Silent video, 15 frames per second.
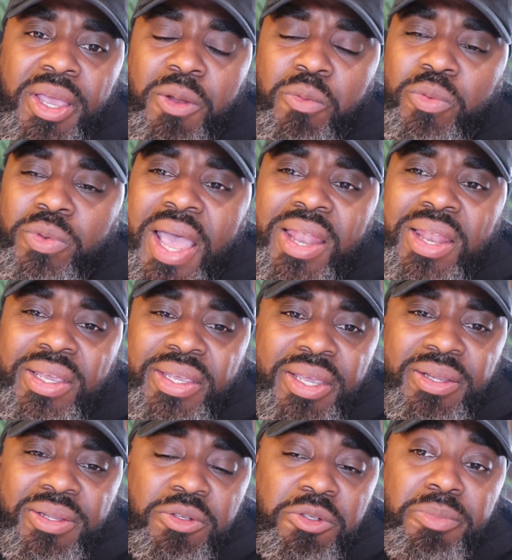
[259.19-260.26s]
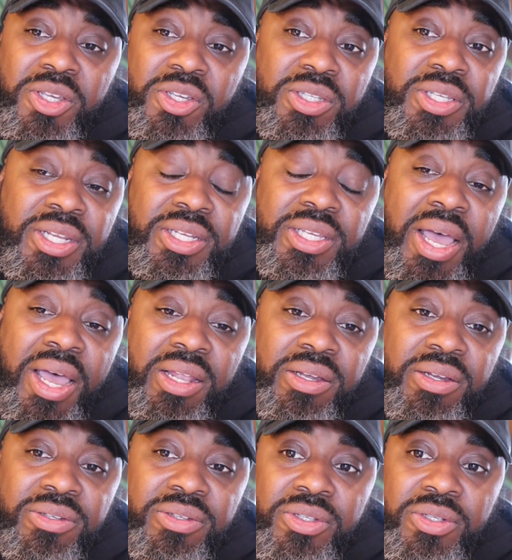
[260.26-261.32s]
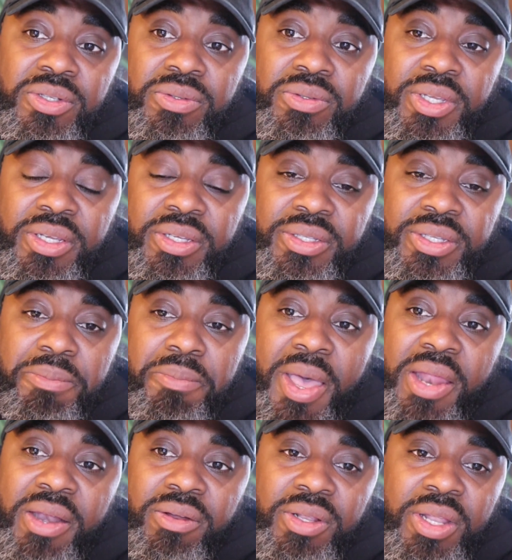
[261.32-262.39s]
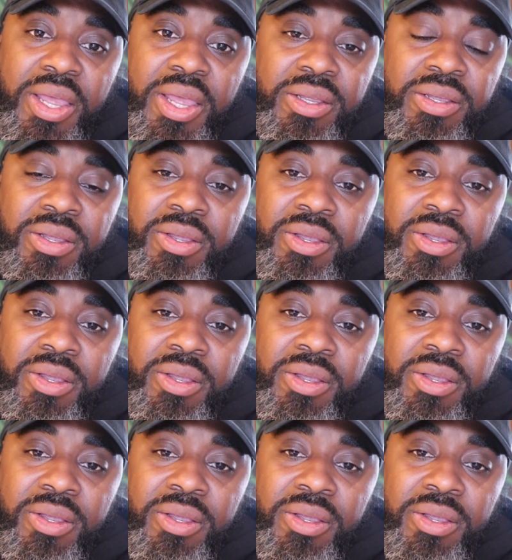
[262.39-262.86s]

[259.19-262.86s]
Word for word: and reallocate those much needed dollars to things that matter like